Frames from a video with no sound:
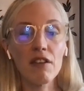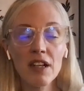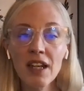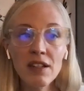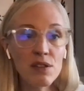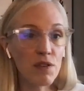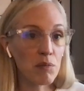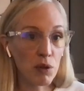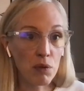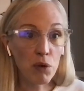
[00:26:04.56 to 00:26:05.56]
learnings
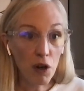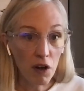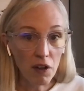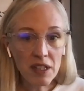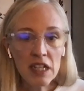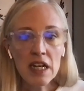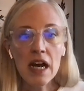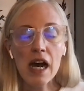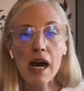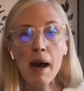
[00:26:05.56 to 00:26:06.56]
from your world.
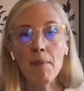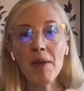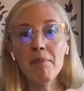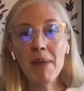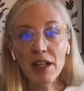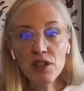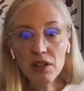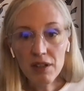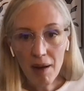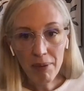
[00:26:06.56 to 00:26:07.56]

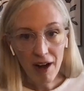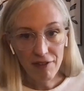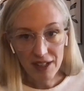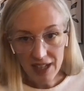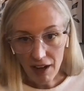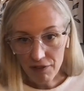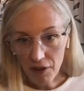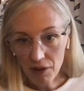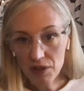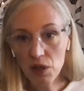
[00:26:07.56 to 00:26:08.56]
Mentor nonprofit tech
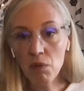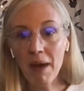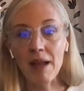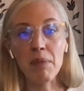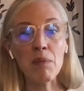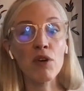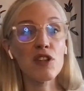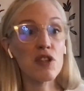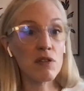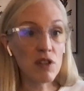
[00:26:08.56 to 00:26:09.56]
folks who might be more
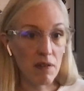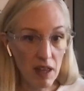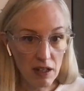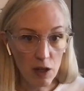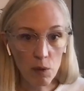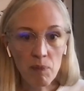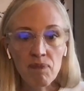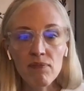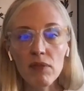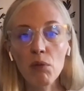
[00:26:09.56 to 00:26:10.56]
junior than you.
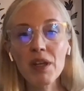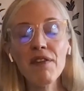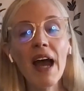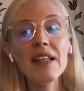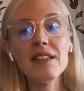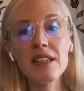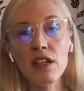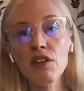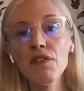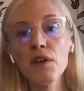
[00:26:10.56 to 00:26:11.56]
We've had
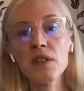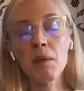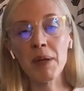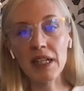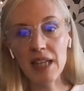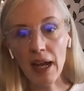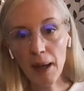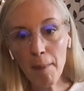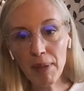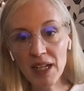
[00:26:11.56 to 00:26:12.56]
senior folks at big tech
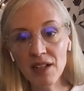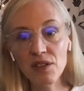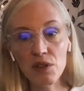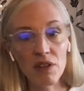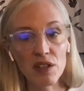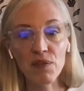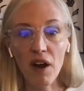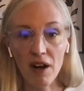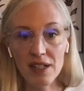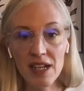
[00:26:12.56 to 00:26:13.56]
companies do this for
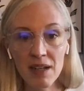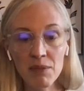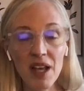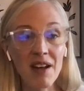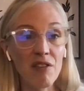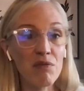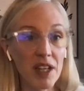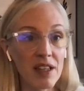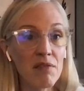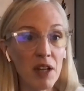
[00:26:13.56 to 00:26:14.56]
our teams, and it
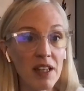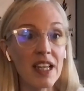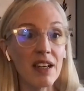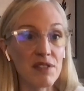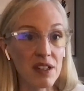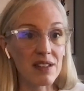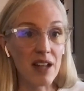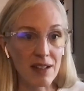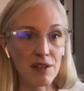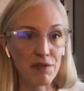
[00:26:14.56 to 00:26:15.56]
really, really gives us
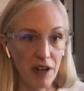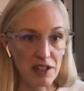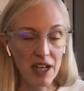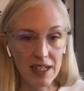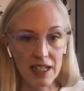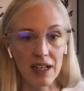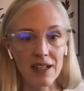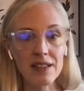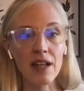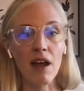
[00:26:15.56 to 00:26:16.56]
lots of fresh
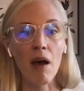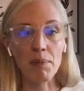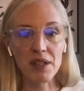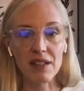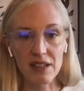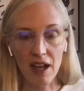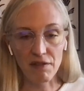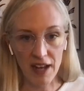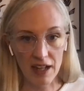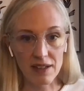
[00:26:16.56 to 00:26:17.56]
ideas and helps us
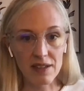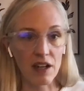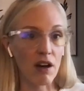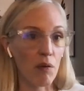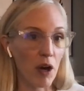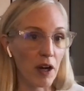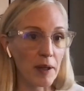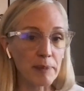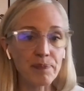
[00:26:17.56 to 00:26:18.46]
advance in our work.